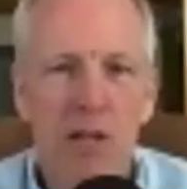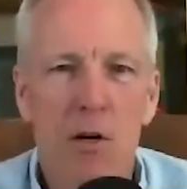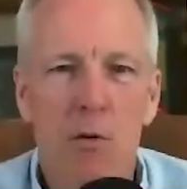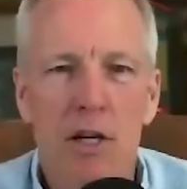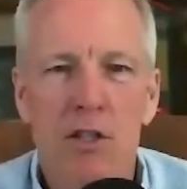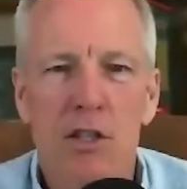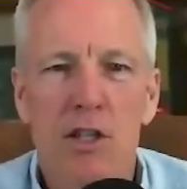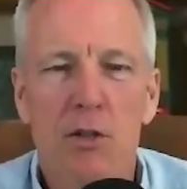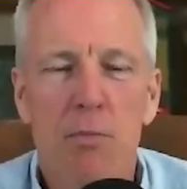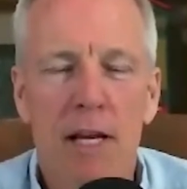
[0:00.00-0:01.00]
why don't you
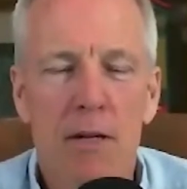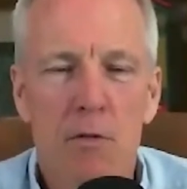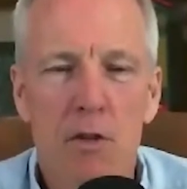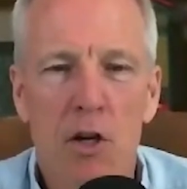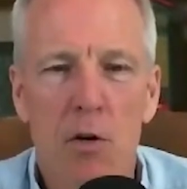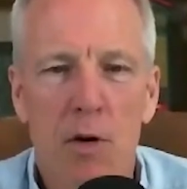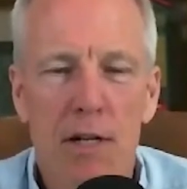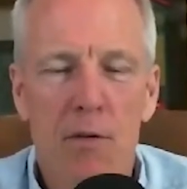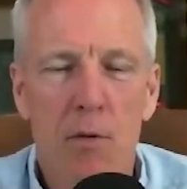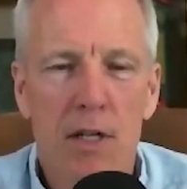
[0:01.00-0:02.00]
explain, you know, what
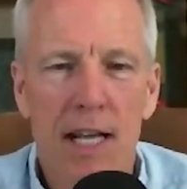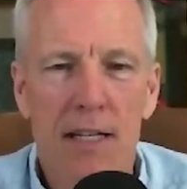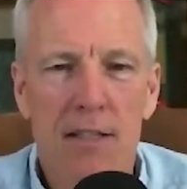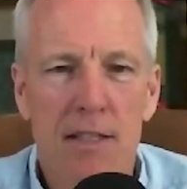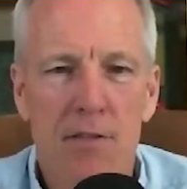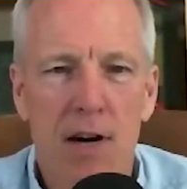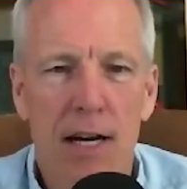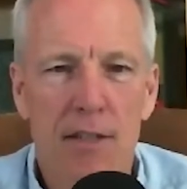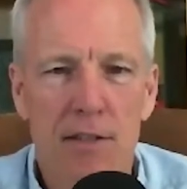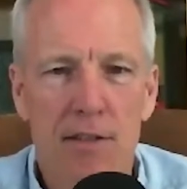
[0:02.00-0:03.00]
Hennessy
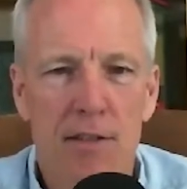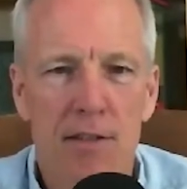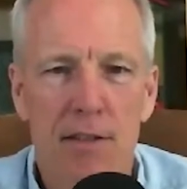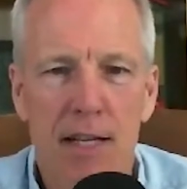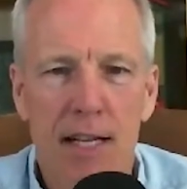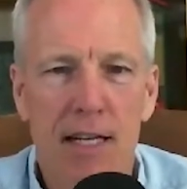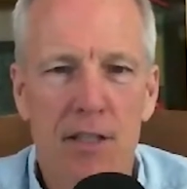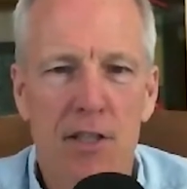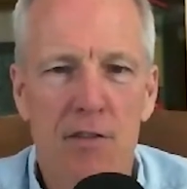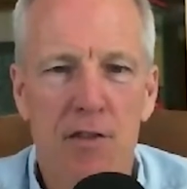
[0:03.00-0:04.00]
Advisors and
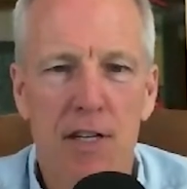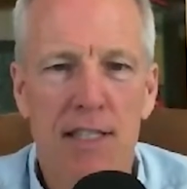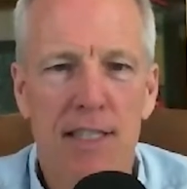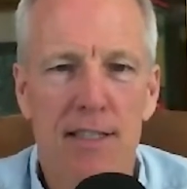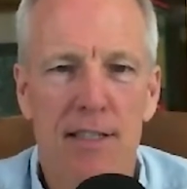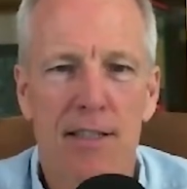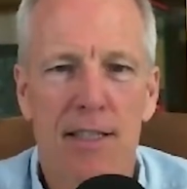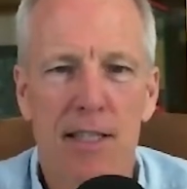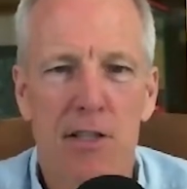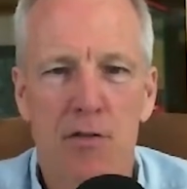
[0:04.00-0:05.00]
Hennessy Fund is
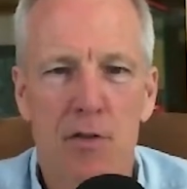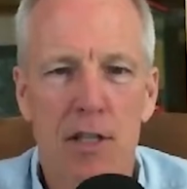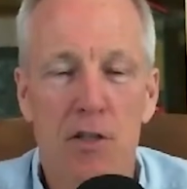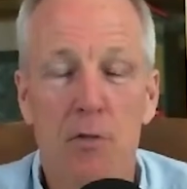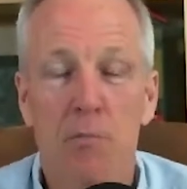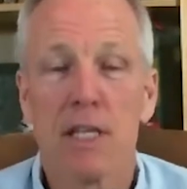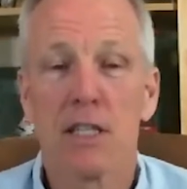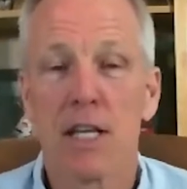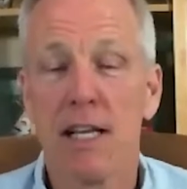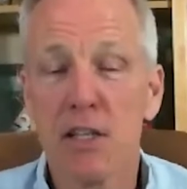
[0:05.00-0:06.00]
for us?
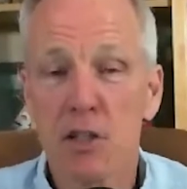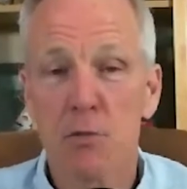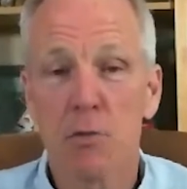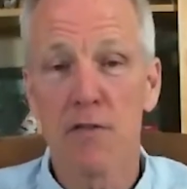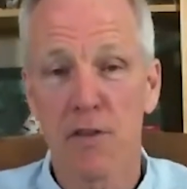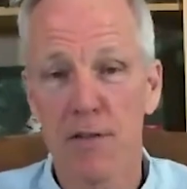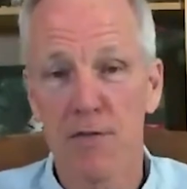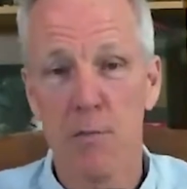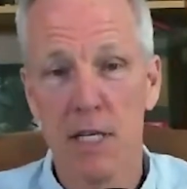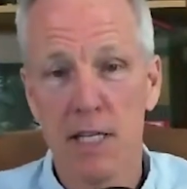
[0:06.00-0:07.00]
Because, and this is really fun for
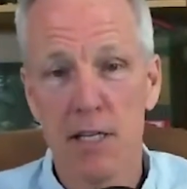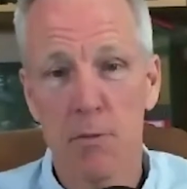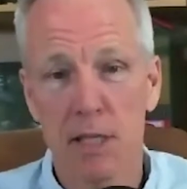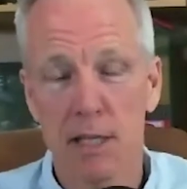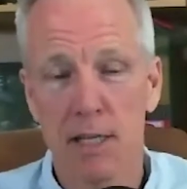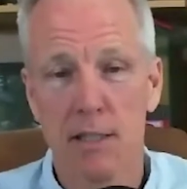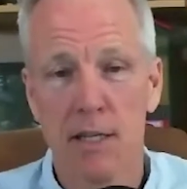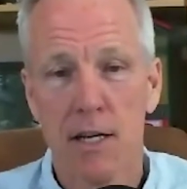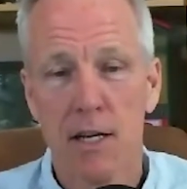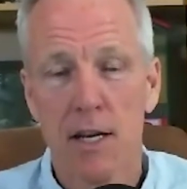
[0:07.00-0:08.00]
me, Neil, because
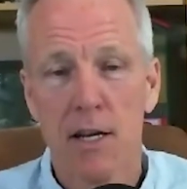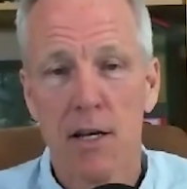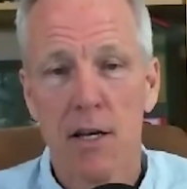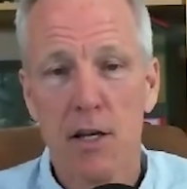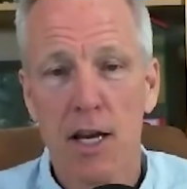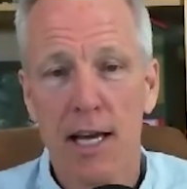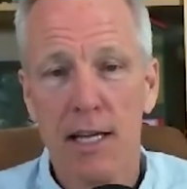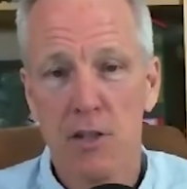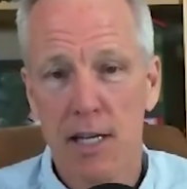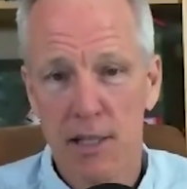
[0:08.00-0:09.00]
yeah,
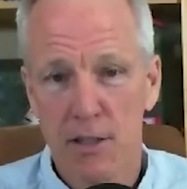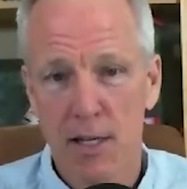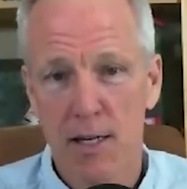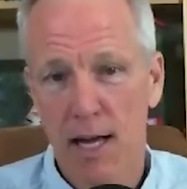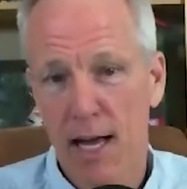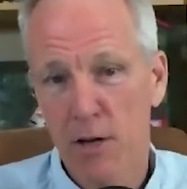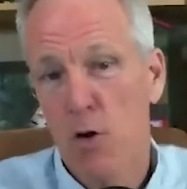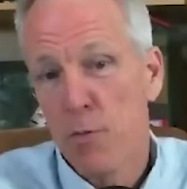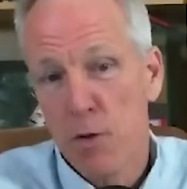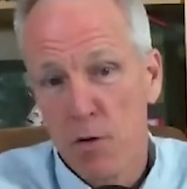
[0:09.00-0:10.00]
as I
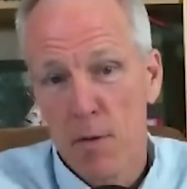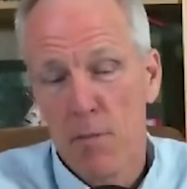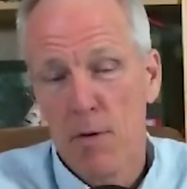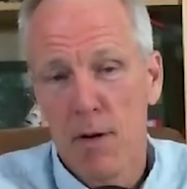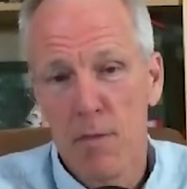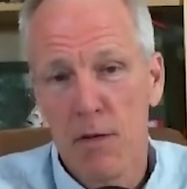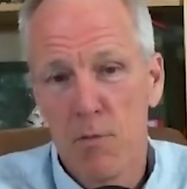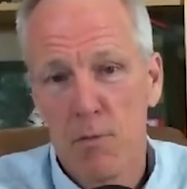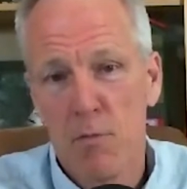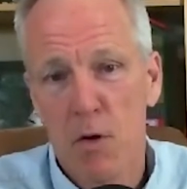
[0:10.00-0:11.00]
hope you remember, I mean,
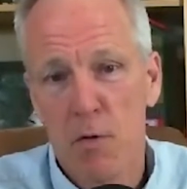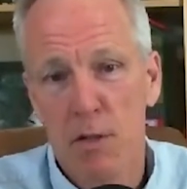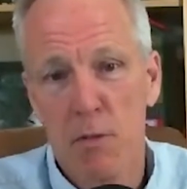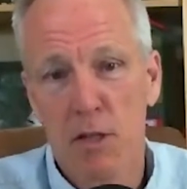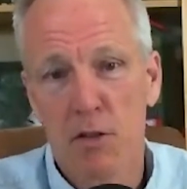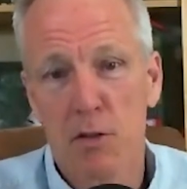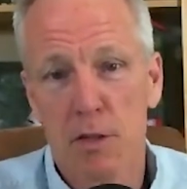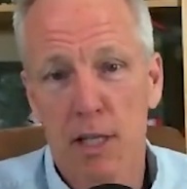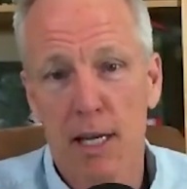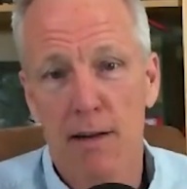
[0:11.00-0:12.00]
we went to middle school
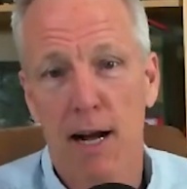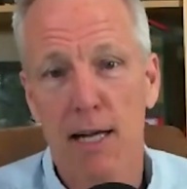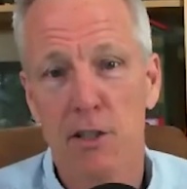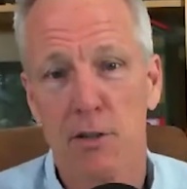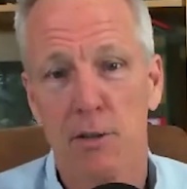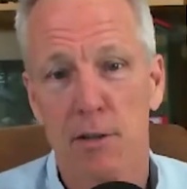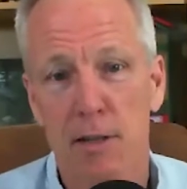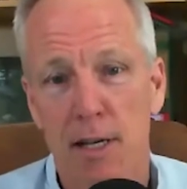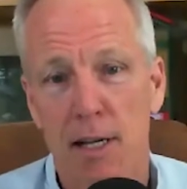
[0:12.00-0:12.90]
together, high school.